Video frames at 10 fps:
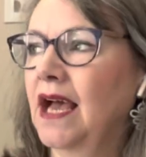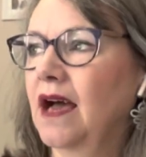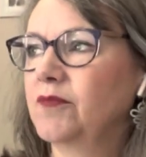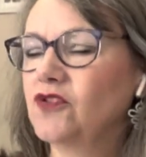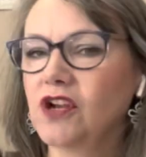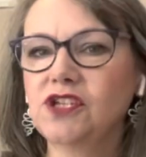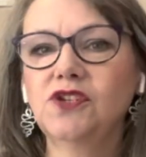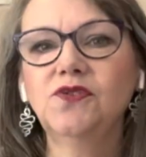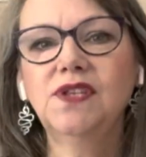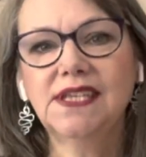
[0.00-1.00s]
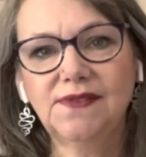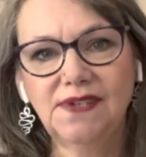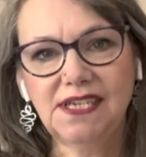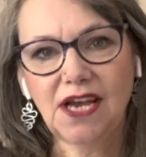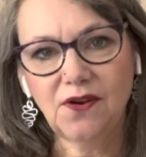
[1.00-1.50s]
I'm trying to do this
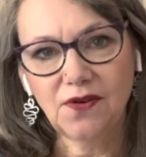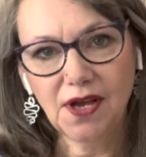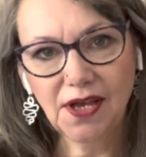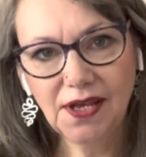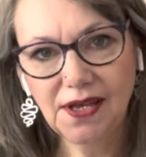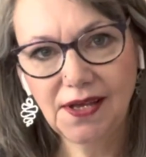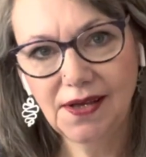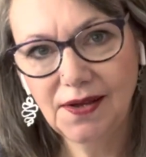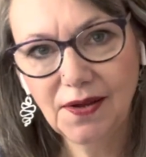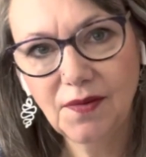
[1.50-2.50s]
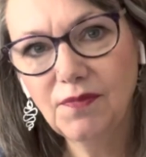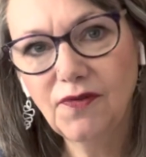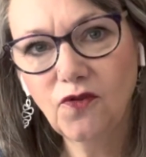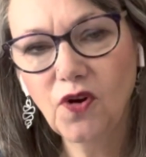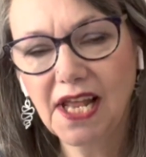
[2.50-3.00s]
video
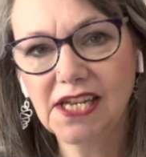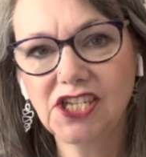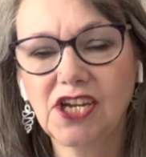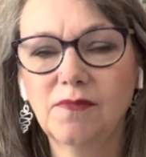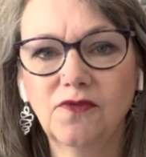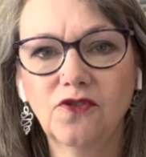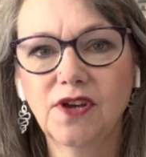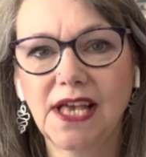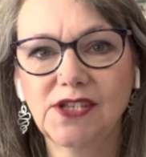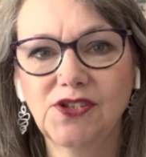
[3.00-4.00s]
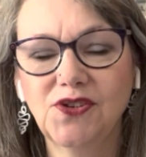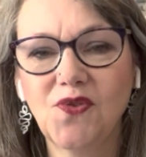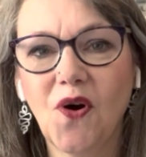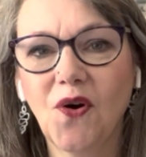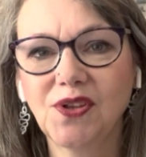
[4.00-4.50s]
before lunchtime, before it gets too
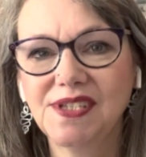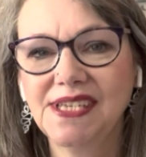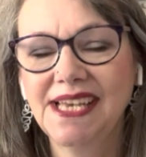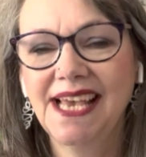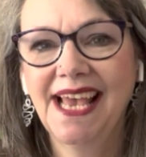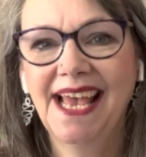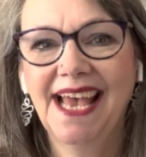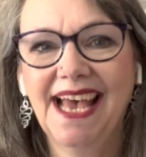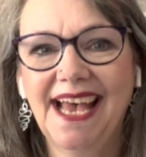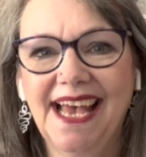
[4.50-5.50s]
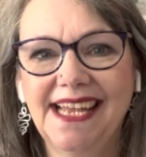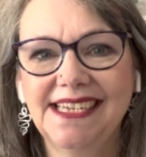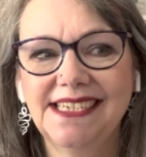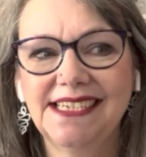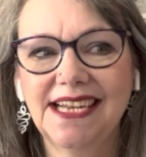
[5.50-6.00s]
hot,
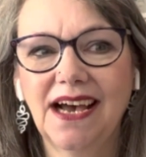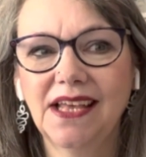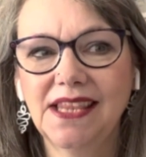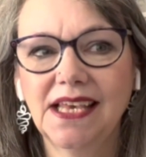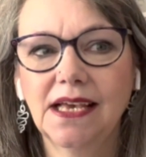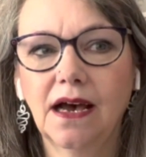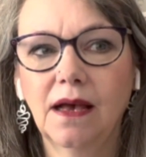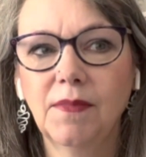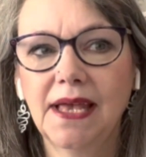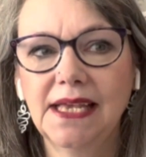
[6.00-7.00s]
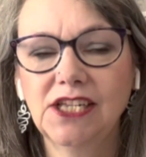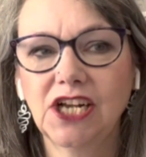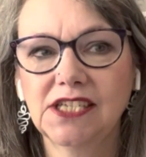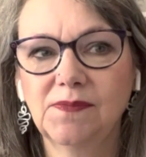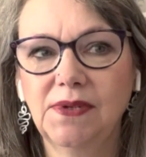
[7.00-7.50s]
and I think I may
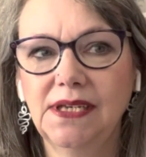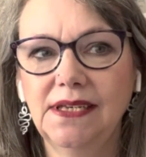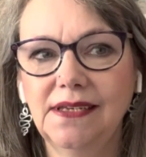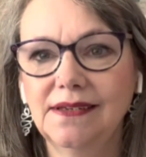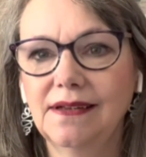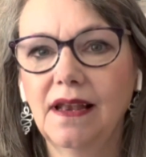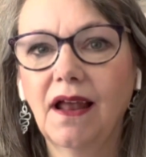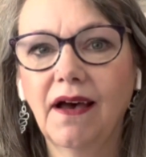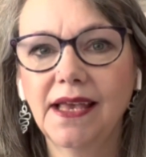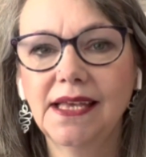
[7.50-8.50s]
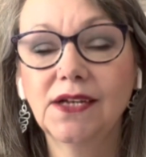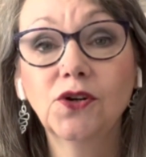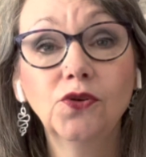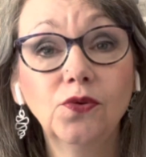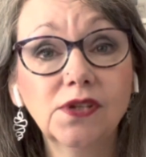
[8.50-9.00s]
just be lying in a
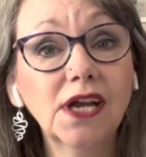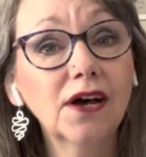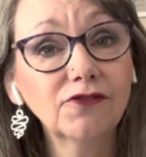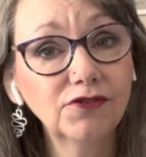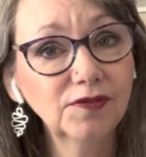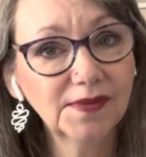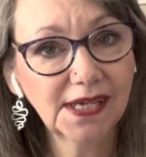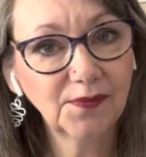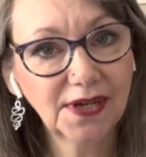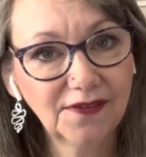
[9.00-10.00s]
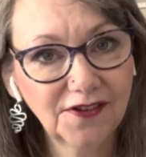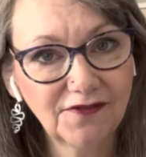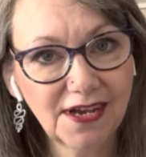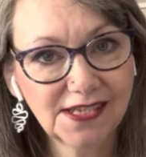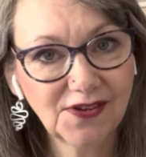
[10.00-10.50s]
cool dark room somewhere for the
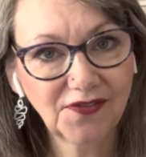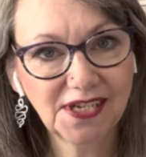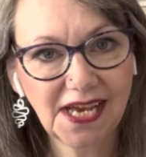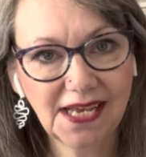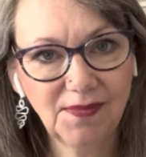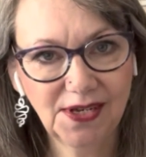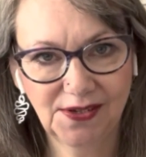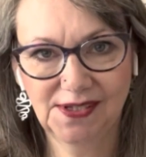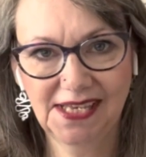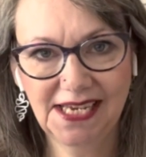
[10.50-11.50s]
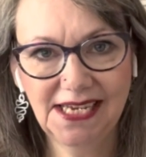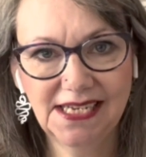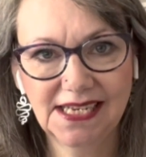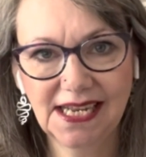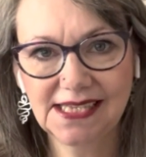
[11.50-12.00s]
rest of the day because the
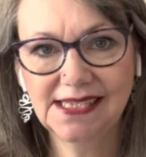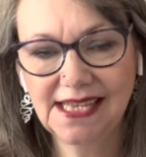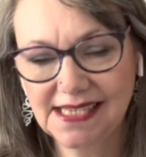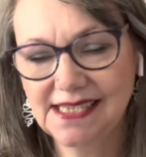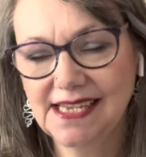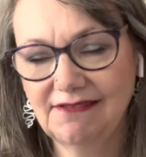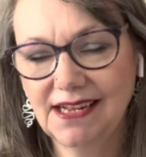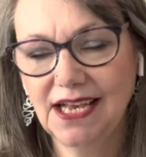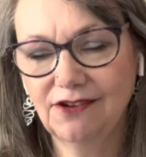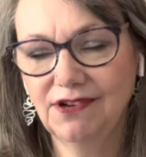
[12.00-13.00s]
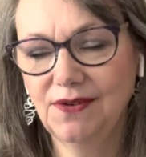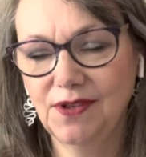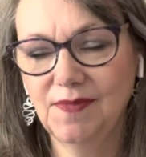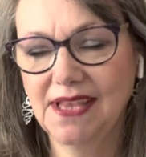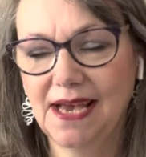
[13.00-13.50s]
heat doesn't necessarily agree
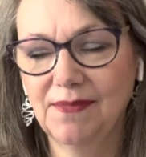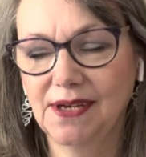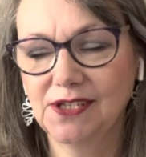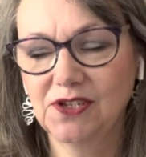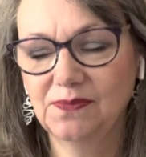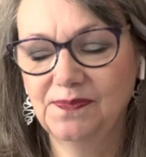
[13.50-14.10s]
with me that much.